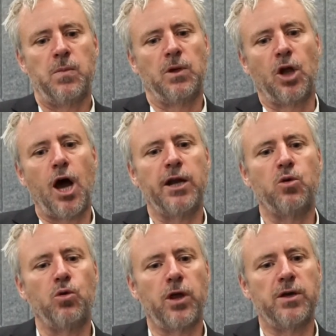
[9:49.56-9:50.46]
lining
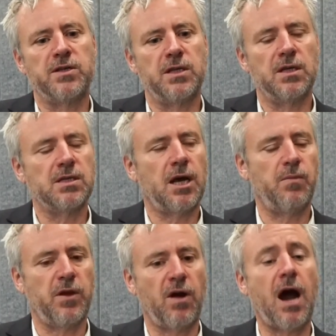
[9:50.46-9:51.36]
all those things
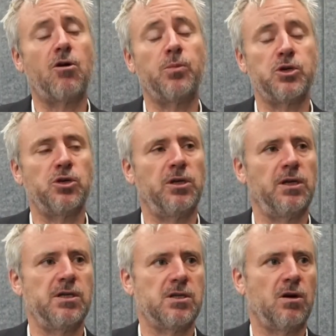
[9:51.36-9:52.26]
up, there are
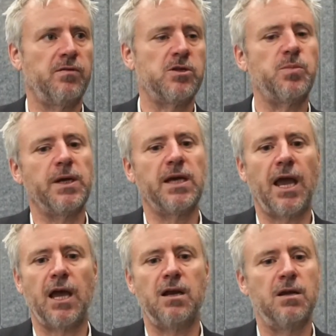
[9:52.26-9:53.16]
opportunities in office, but
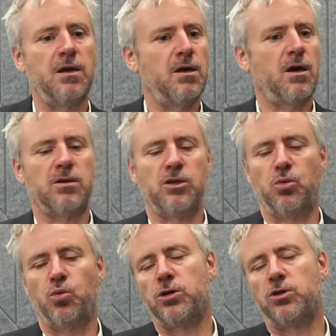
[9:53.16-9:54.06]
again, you
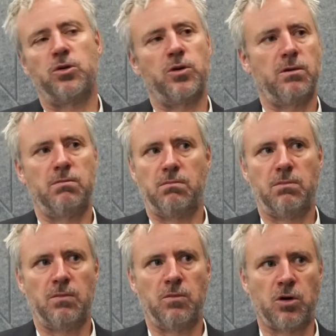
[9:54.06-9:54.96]
wouldn't do it
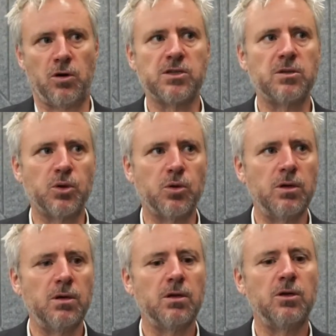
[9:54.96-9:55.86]
across the
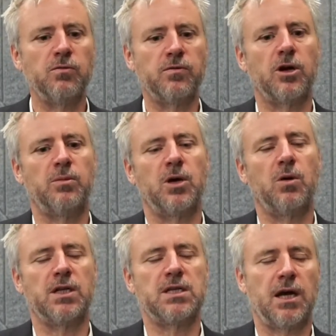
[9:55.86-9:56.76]
board, you've got to be
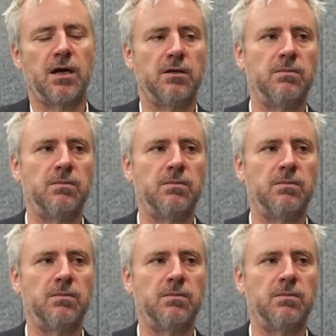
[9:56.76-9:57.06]
quite targeted.